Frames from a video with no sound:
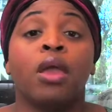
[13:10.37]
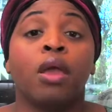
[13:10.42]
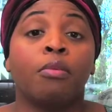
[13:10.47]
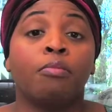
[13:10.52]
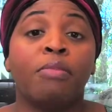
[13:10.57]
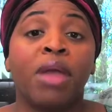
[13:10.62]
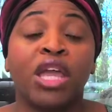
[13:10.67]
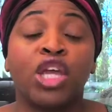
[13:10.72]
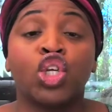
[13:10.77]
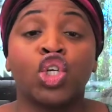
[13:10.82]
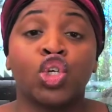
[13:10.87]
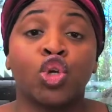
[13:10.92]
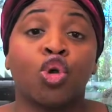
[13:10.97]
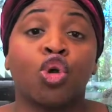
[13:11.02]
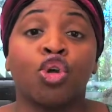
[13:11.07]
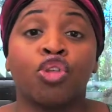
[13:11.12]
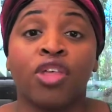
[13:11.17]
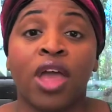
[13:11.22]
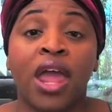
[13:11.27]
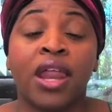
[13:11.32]
Make
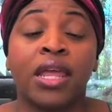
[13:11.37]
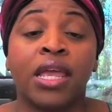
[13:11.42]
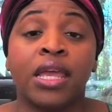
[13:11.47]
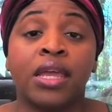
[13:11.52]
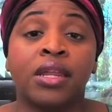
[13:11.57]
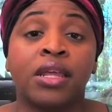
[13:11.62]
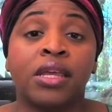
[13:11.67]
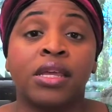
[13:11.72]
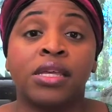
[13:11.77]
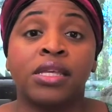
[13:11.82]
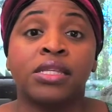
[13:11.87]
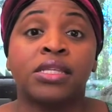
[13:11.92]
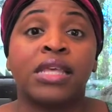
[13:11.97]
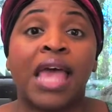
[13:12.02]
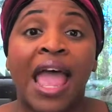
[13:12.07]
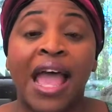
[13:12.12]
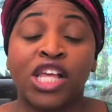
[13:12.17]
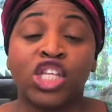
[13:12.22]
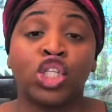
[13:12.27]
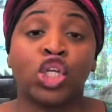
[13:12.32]
sure that it is
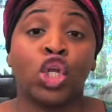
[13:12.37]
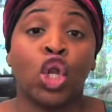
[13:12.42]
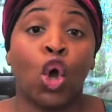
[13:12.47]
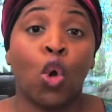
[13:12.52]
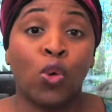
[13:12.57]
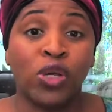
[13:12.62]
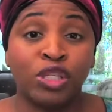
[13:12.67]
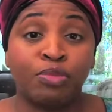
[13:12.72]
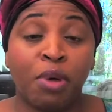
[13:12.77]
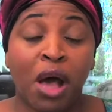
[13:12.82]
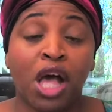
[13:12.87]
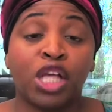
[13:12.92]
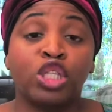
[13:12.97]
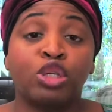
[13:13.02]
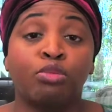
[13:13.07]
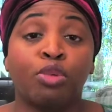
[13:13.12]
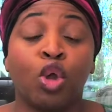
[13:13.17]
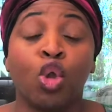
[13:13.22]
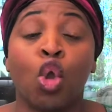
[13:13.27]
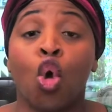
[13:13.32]
as low as
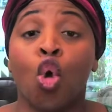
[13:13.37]
possible,